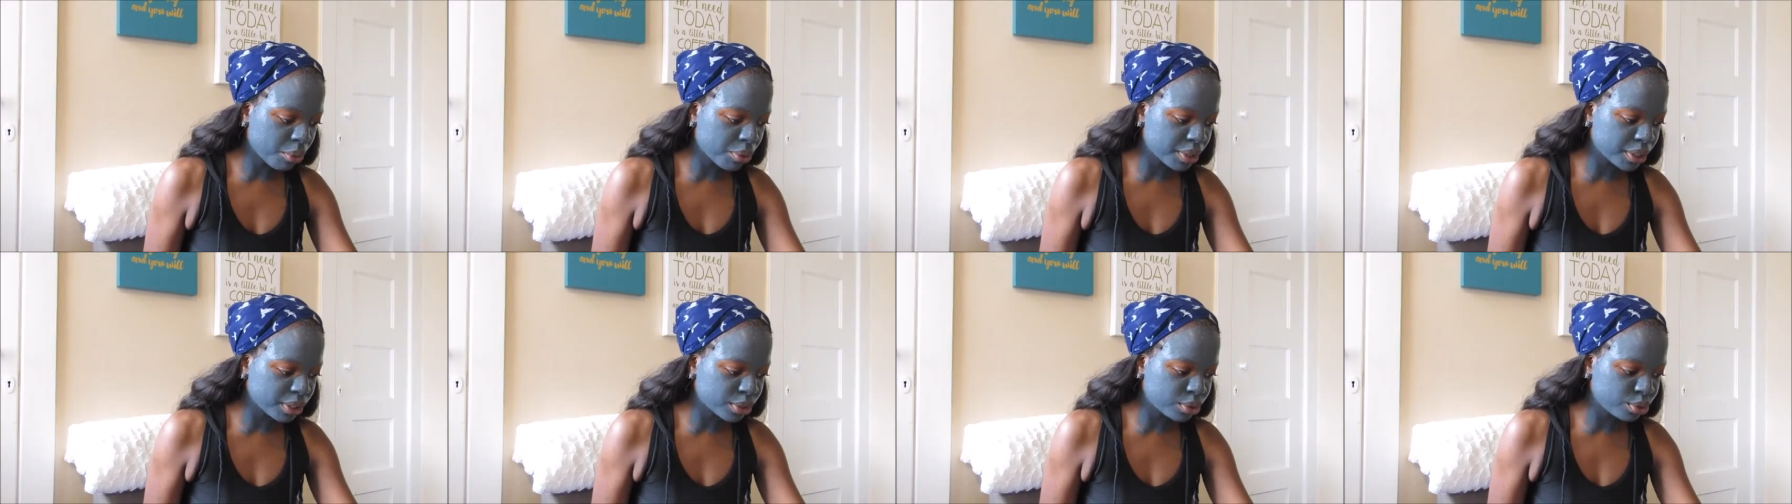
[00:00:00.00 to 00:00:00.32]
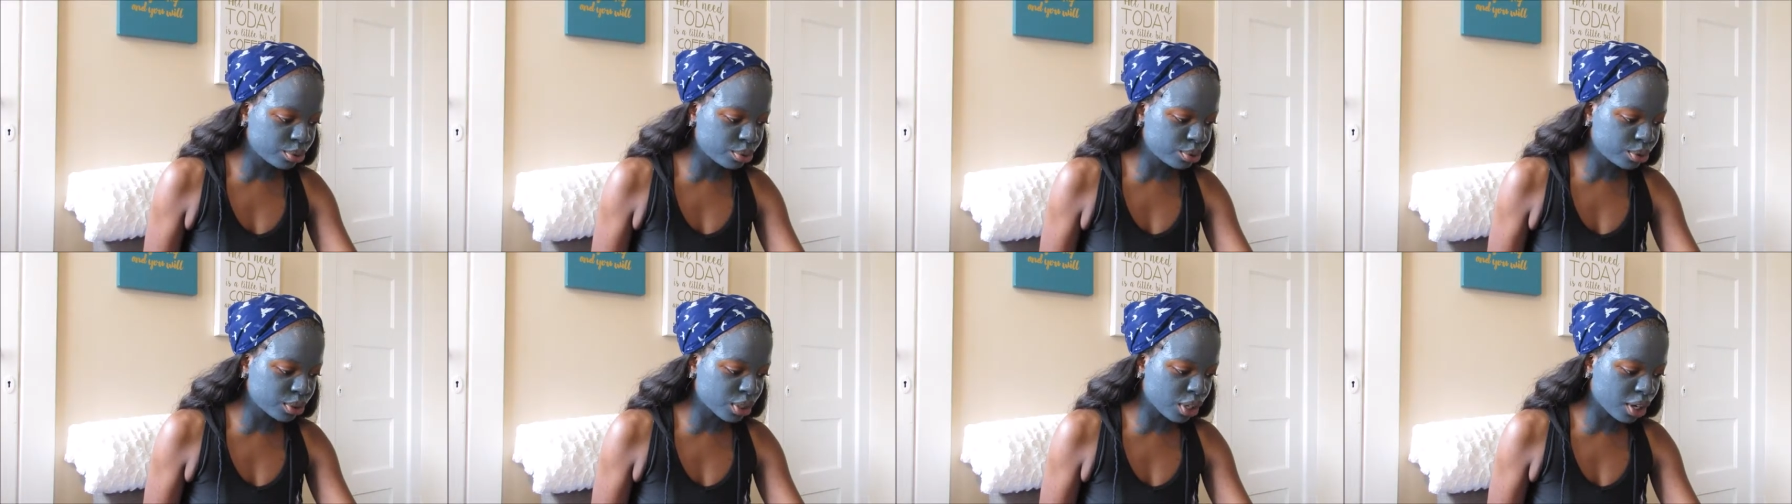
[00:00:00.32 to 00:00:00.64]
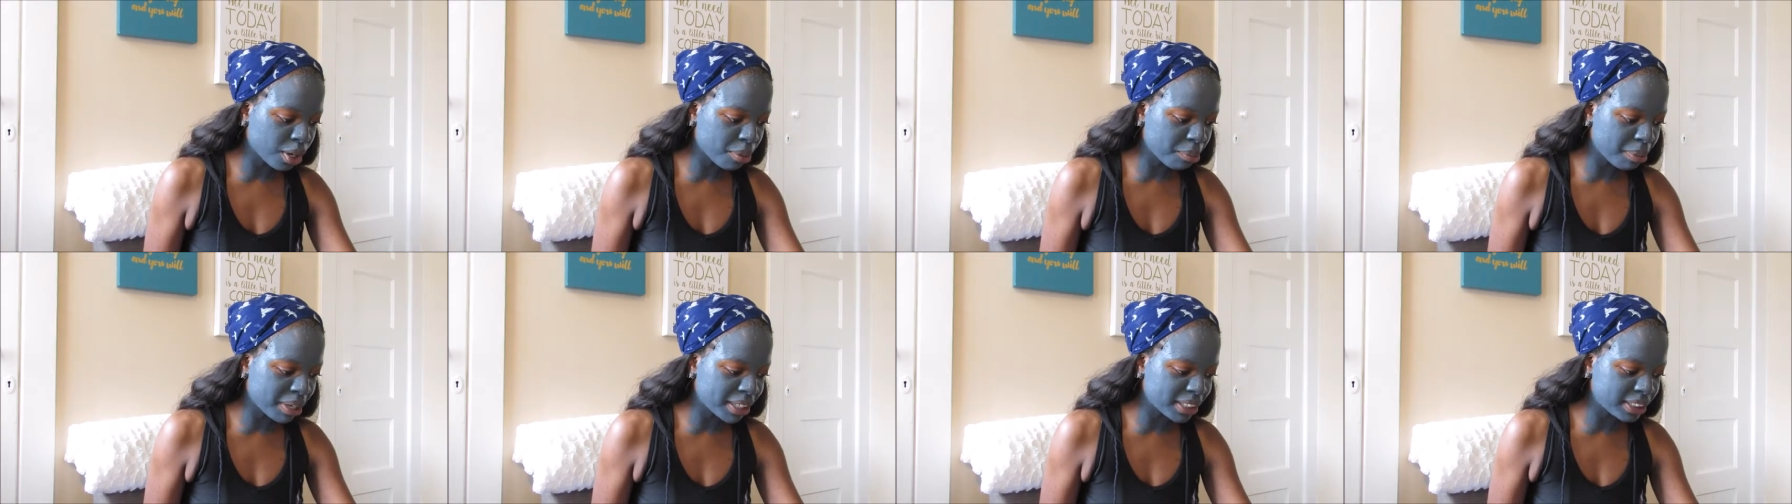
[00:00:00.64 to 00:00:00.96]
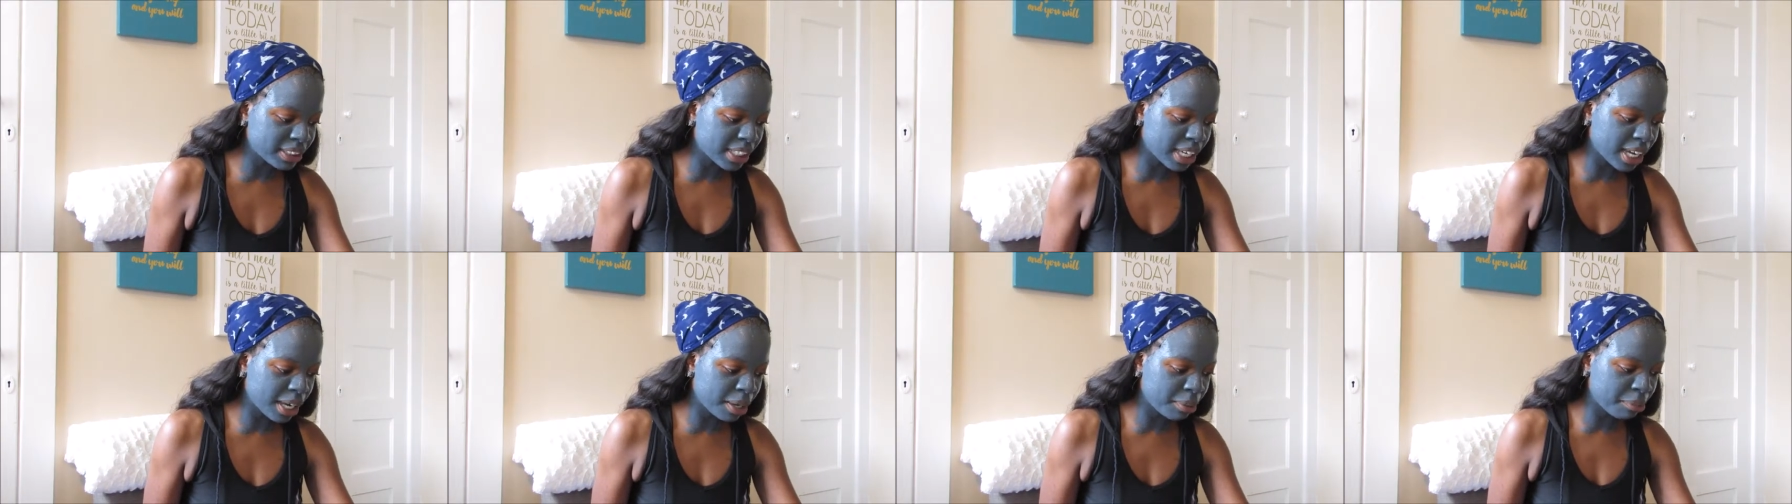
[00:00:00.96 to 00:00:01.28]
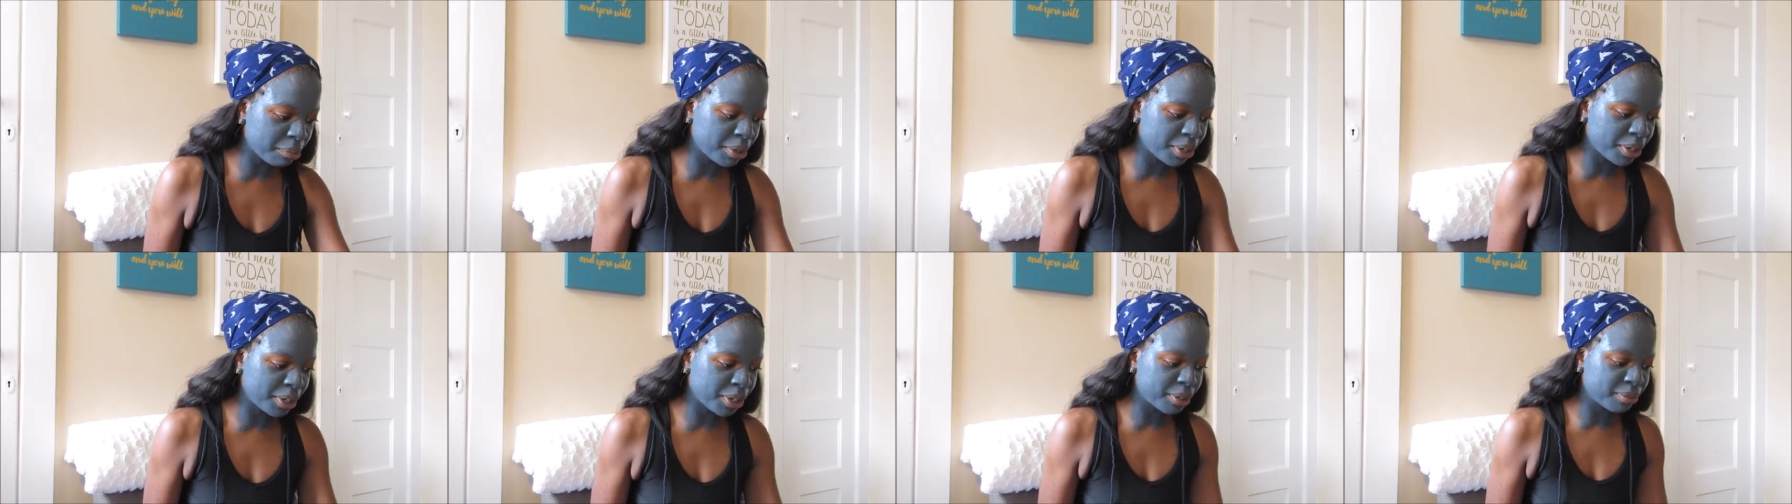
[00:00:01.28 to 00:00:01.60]
going to start my
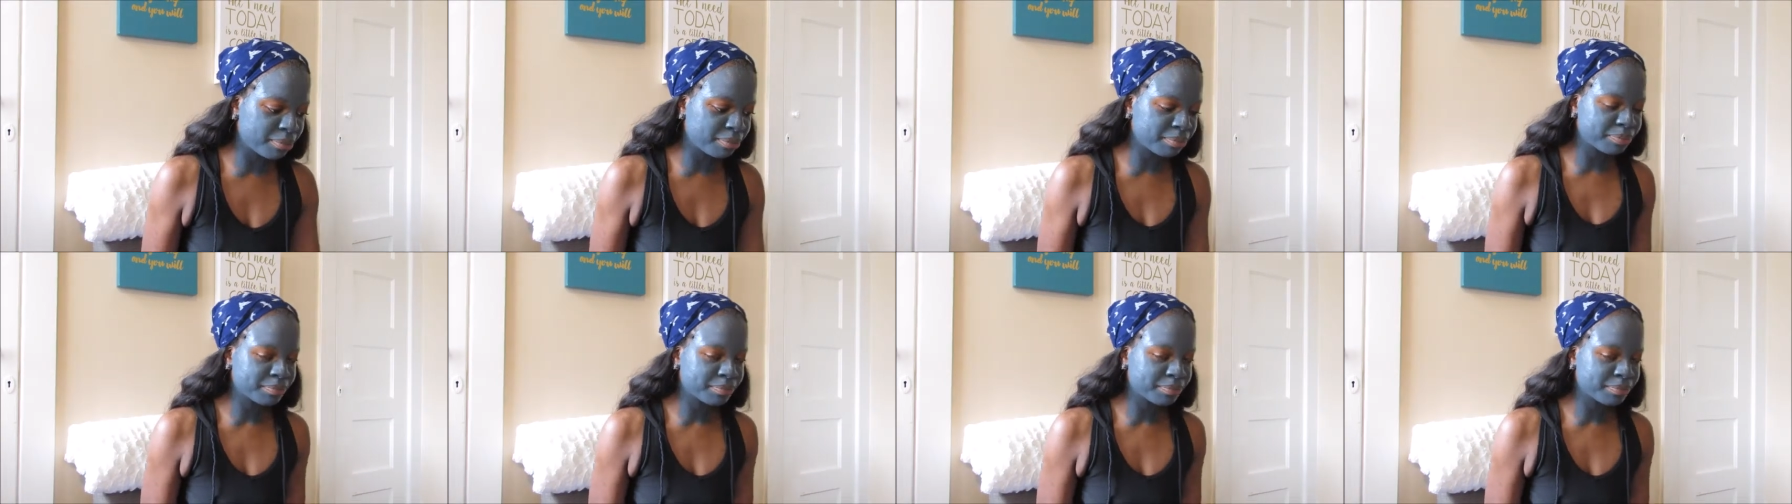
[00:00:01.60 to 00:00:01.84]
timer